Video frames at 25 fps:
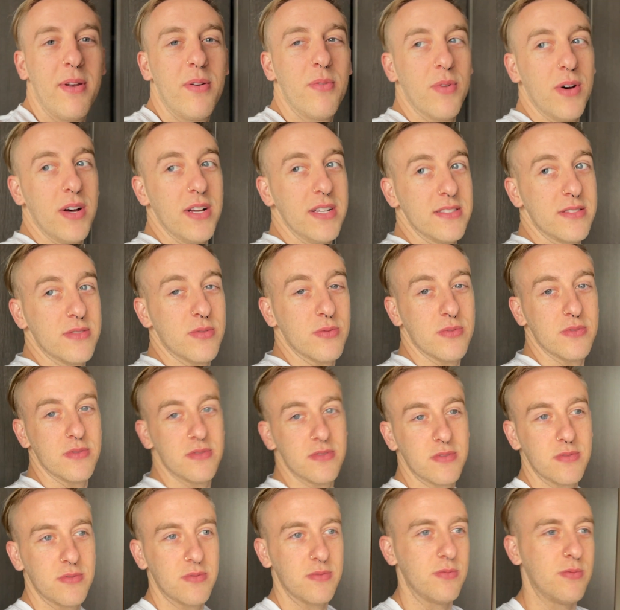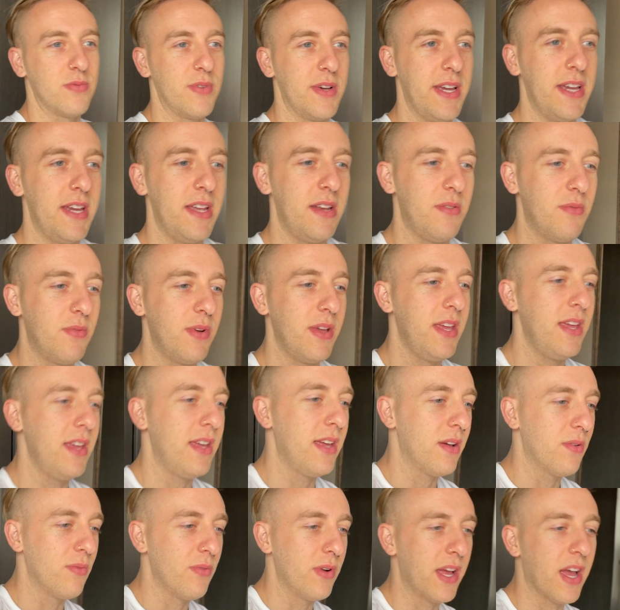was when
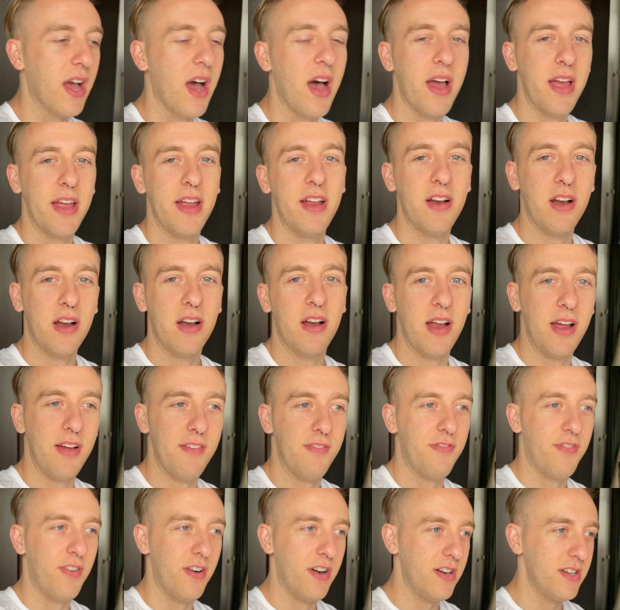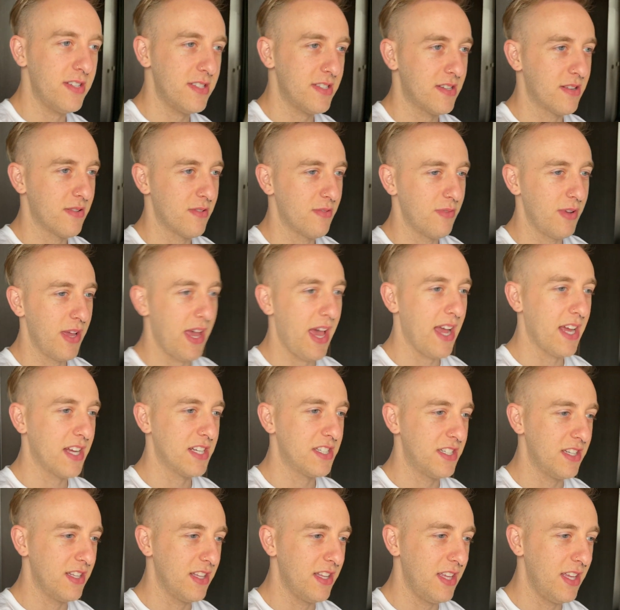we got here at first, we
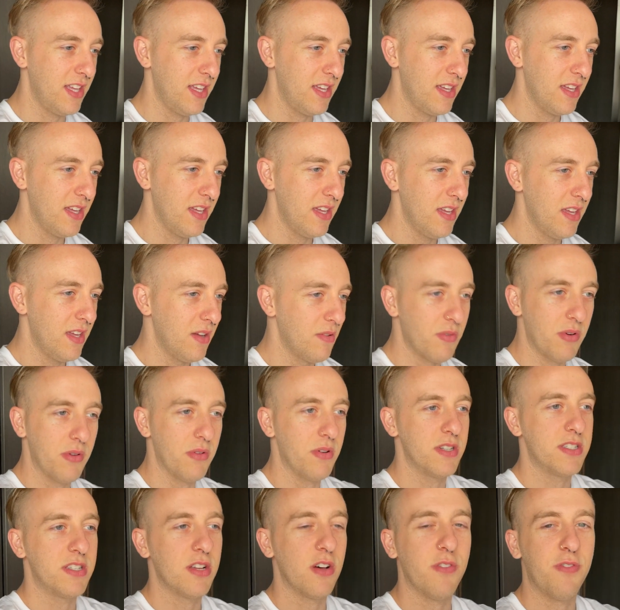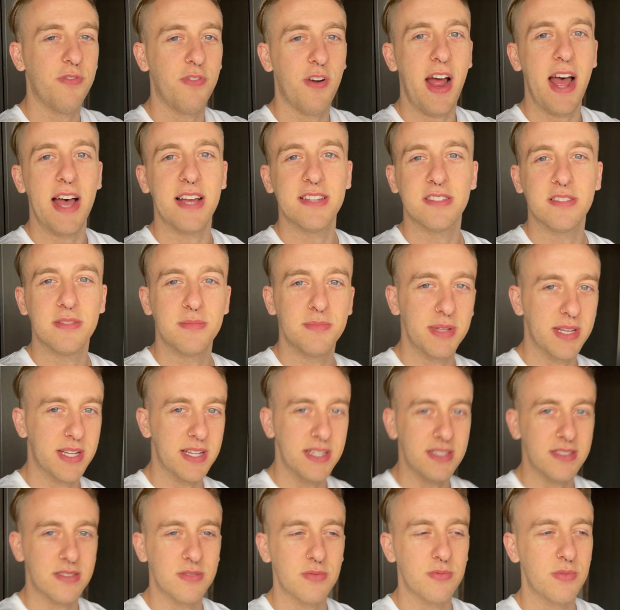were so frazzled
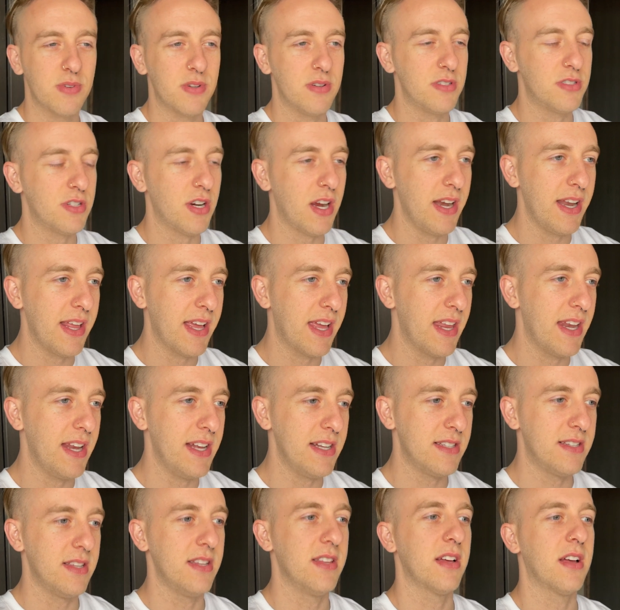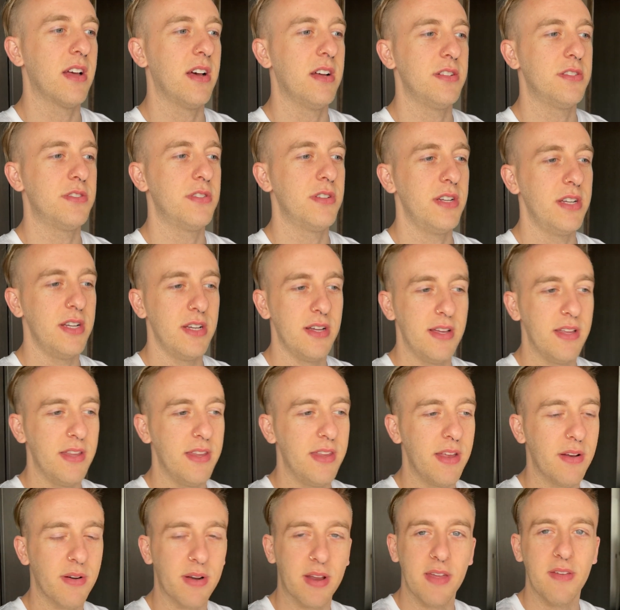because we were trying to get into the country and
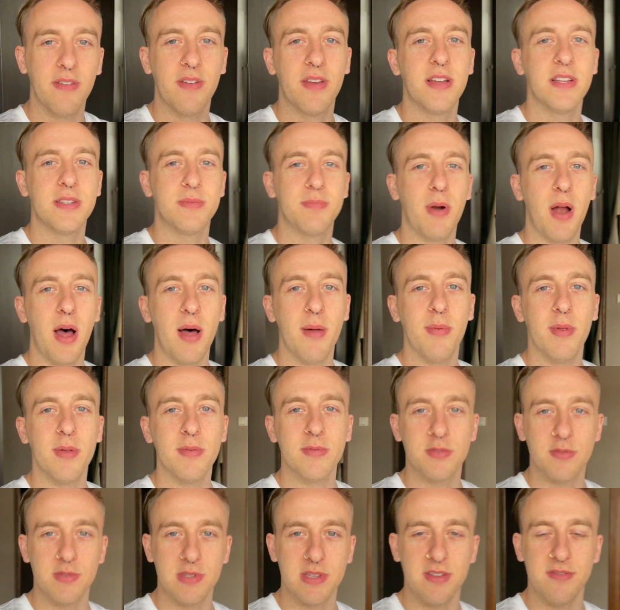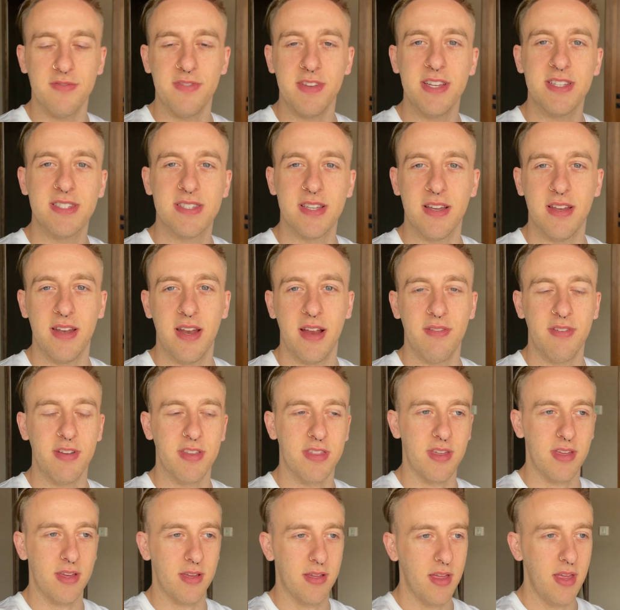they were giving us problems with the visa and
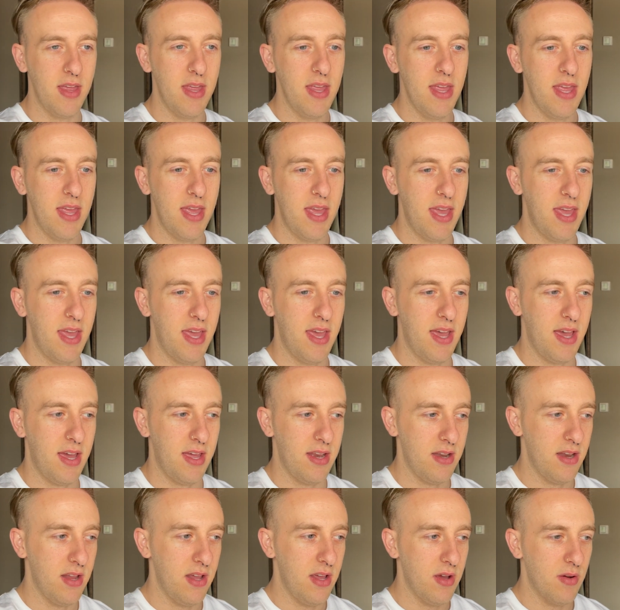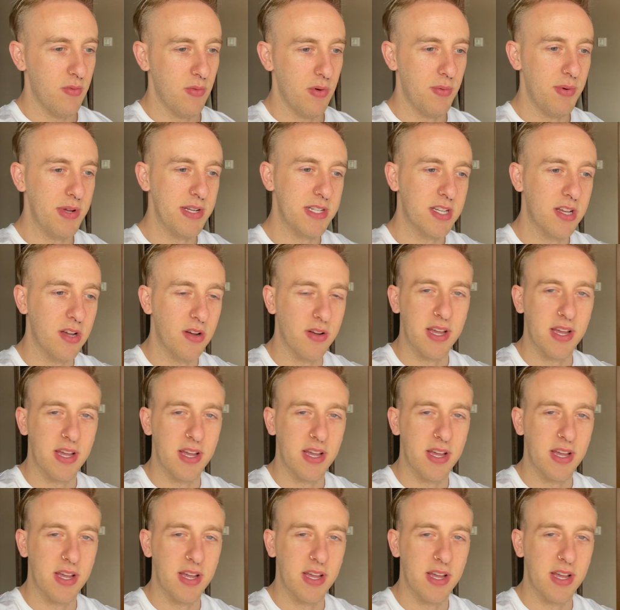everything. And we went to go get